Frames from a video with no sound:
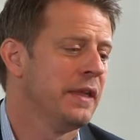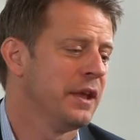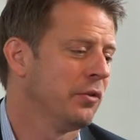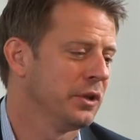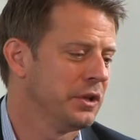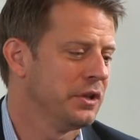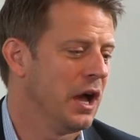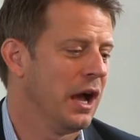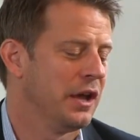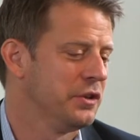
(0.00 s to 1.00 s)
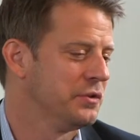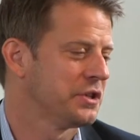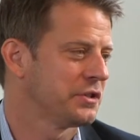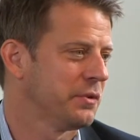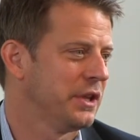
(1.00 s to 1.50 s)
and they only uh,
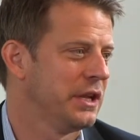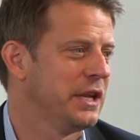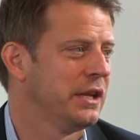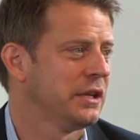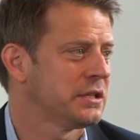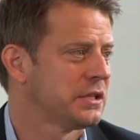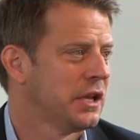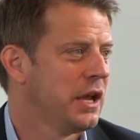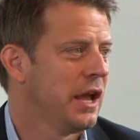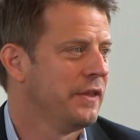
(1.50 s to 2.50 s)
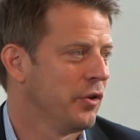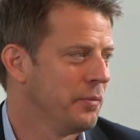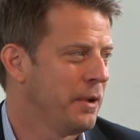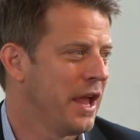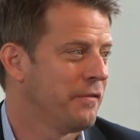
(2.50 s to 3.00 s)
use us when they need us, and they
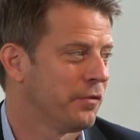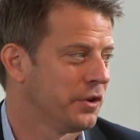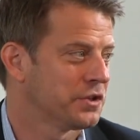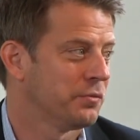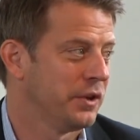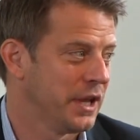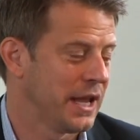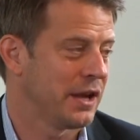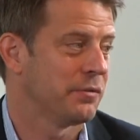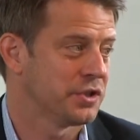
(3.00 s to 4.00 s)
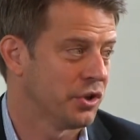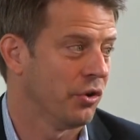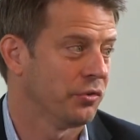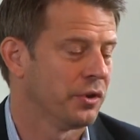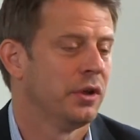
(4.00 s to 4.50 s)
only pay for us when they get a
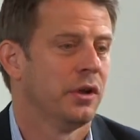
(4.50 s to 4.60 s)
result.